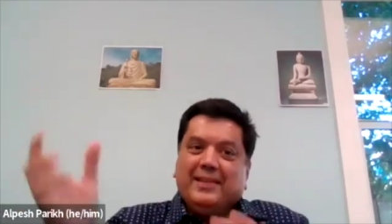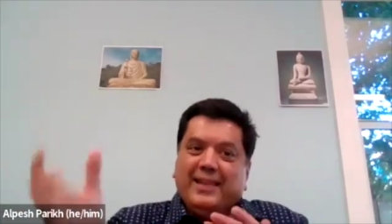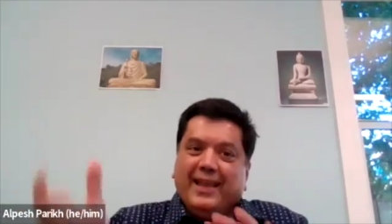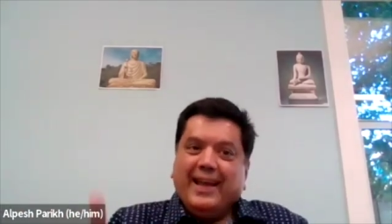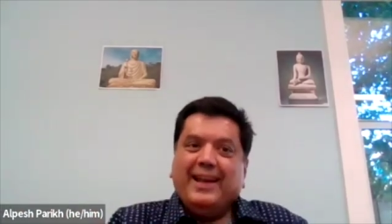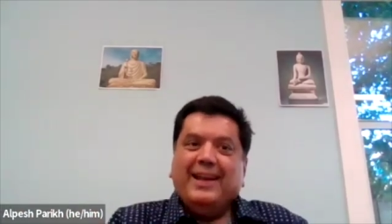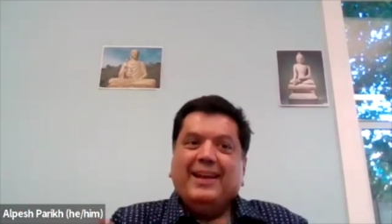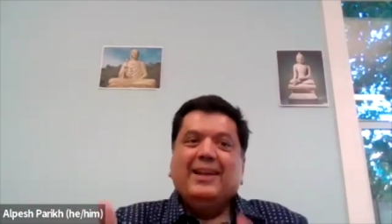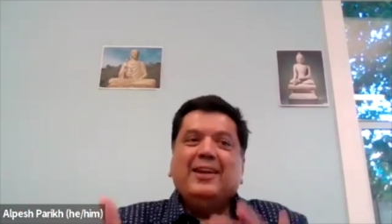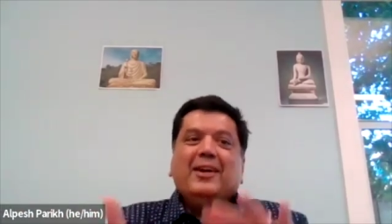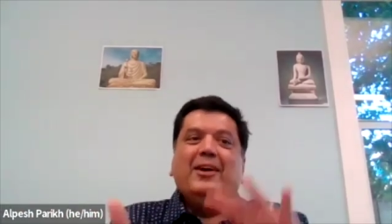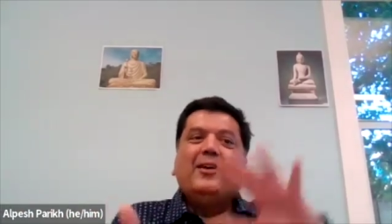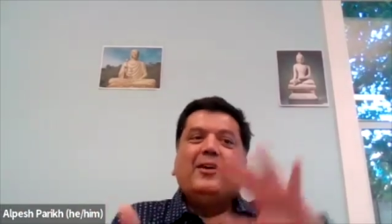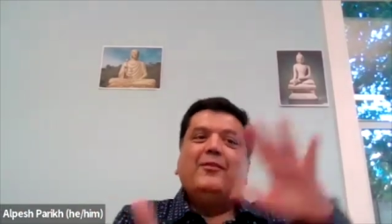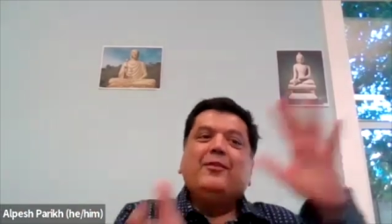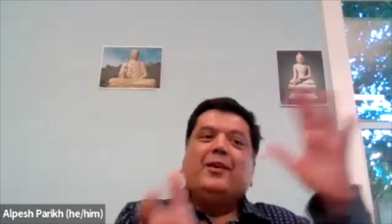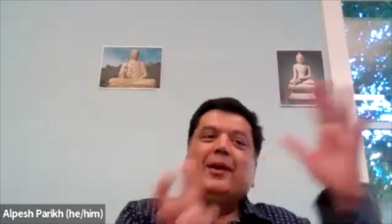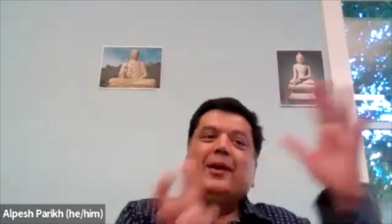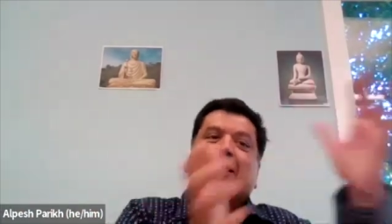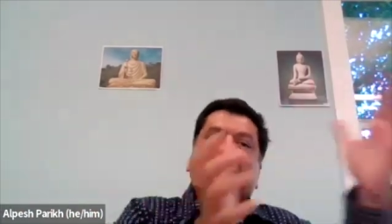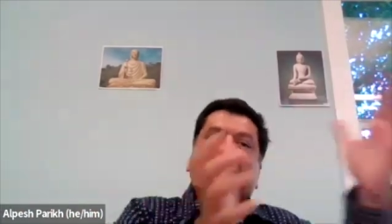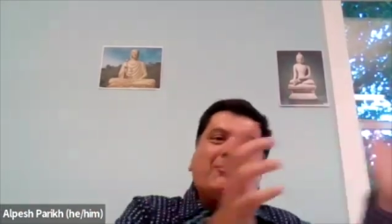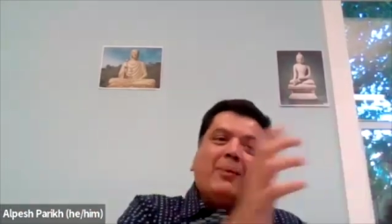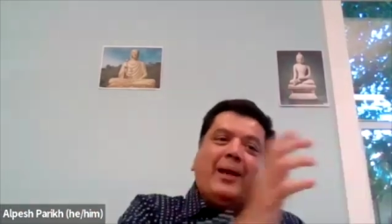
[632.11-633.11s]
then
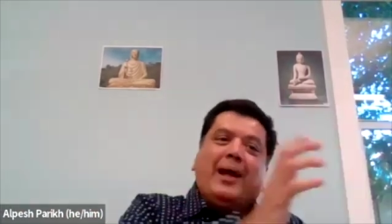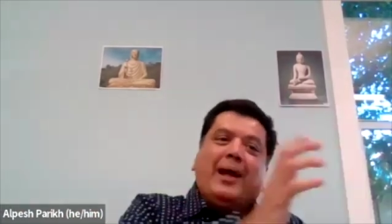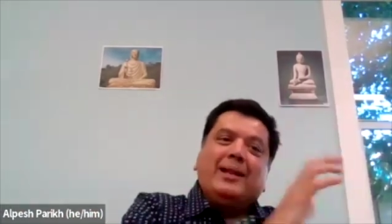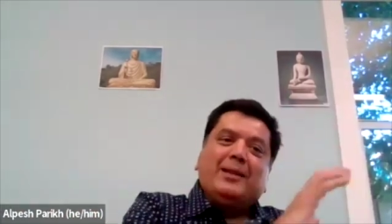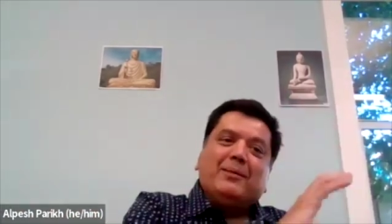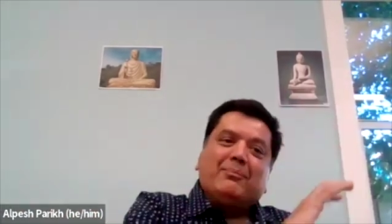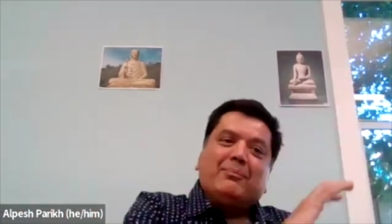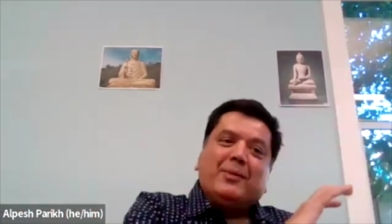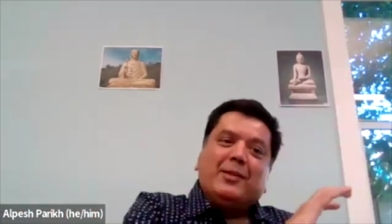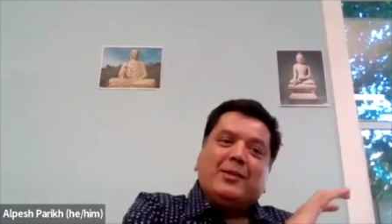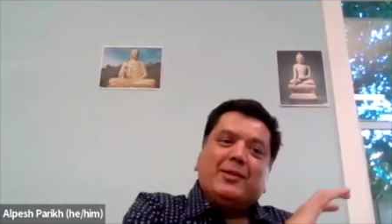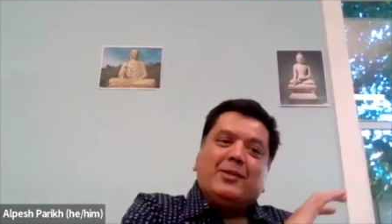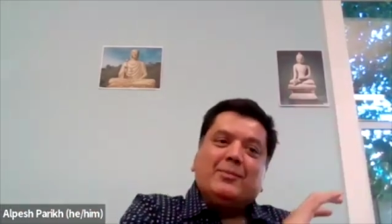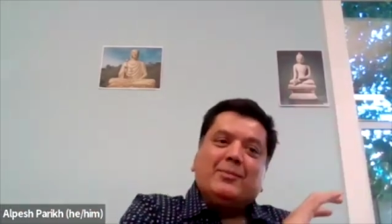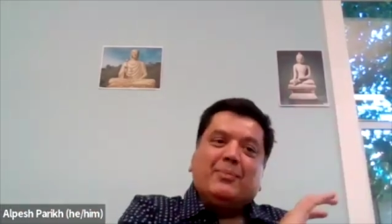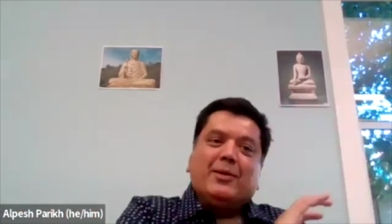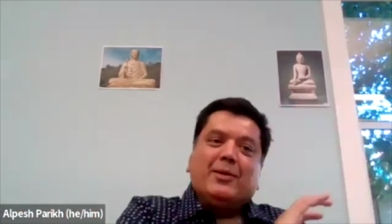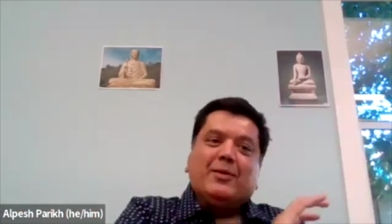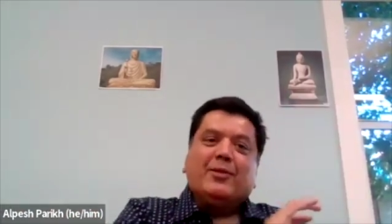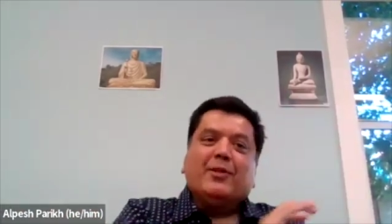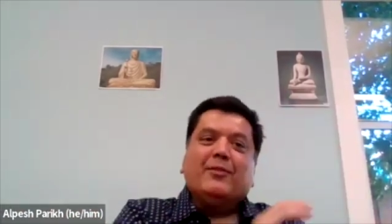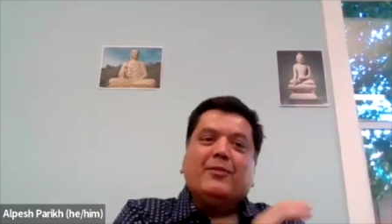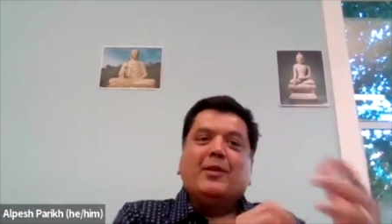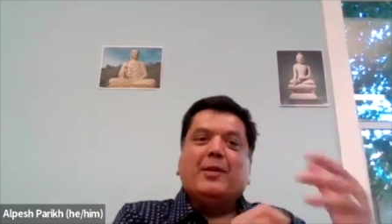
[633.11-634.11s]
we are applying the
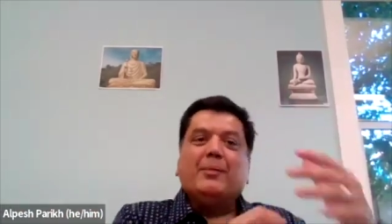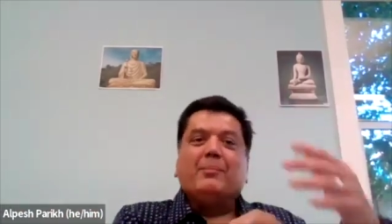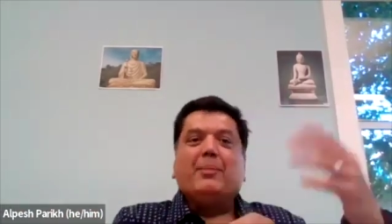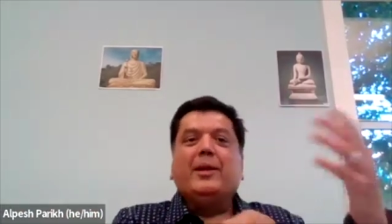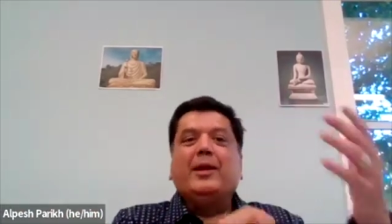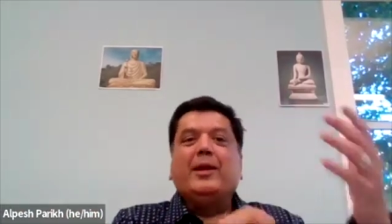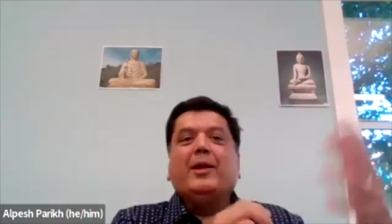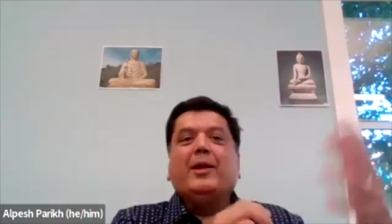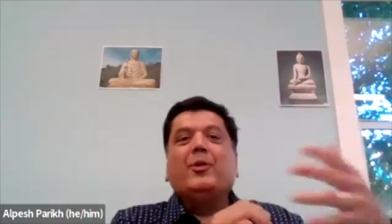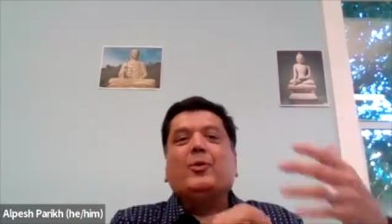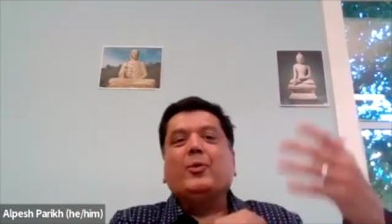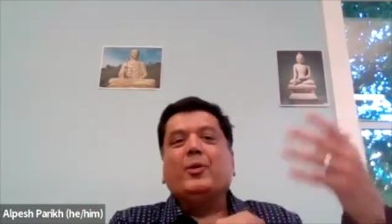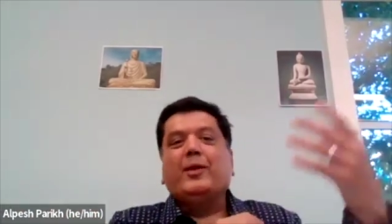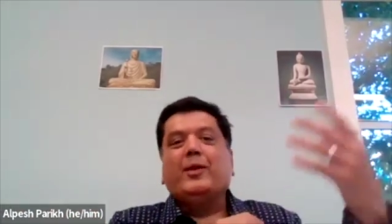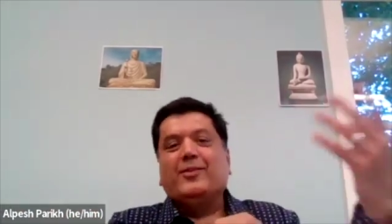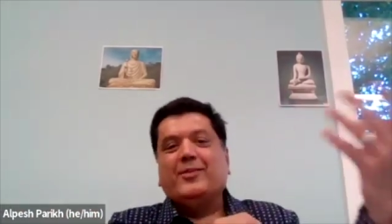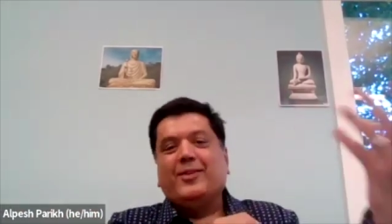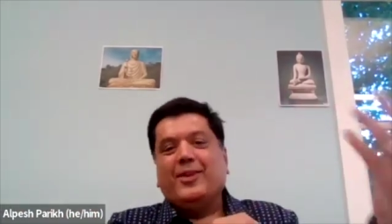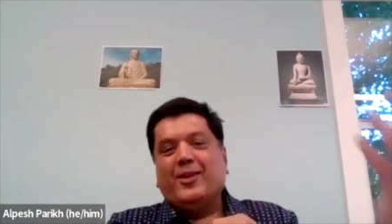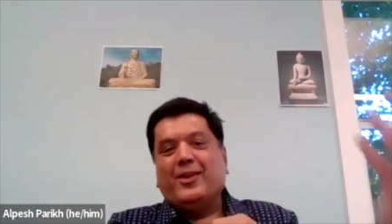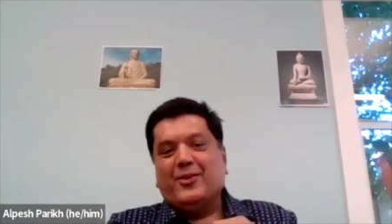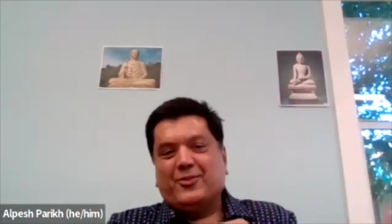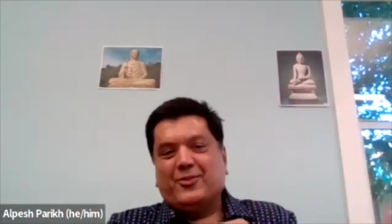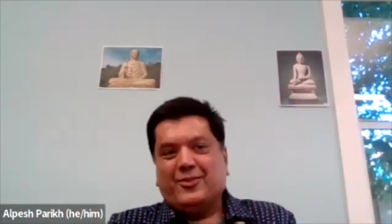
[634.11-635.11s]
principles of dependent
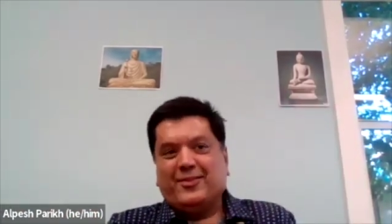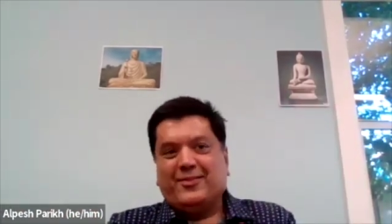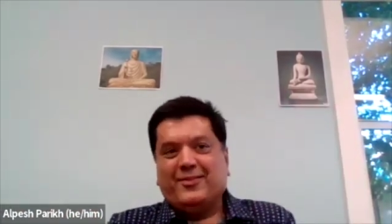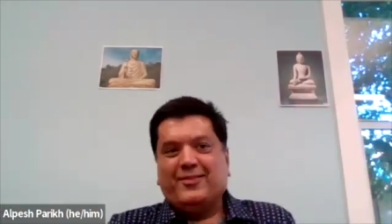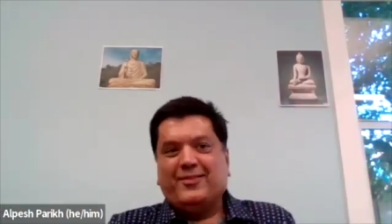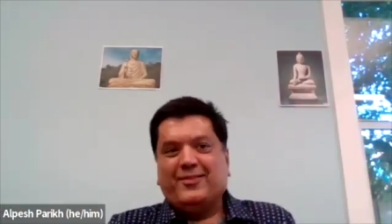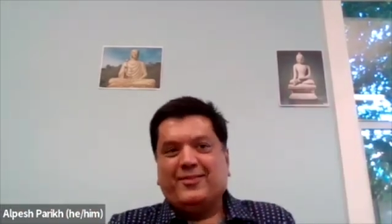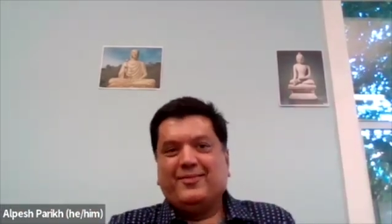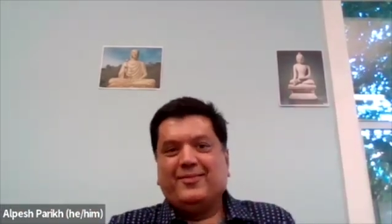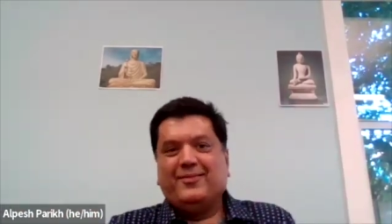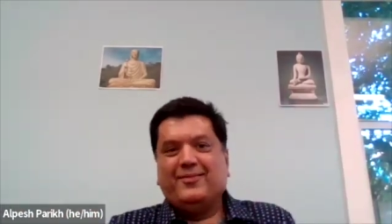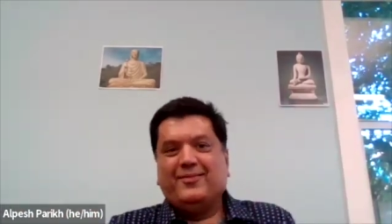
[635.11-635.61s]
origination.